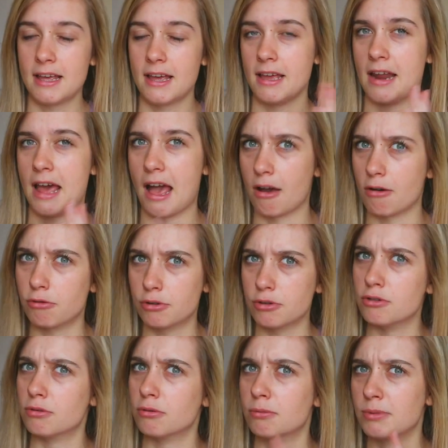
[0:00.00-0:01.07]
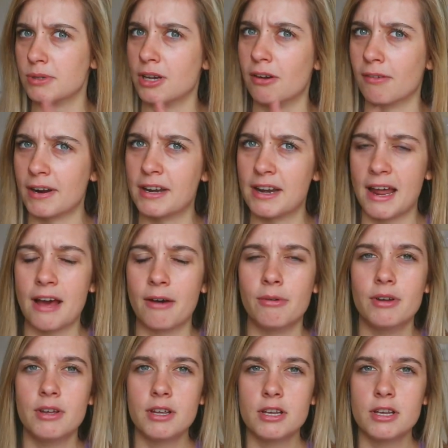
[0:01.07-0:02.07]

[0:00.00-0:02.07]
and how good we are right now.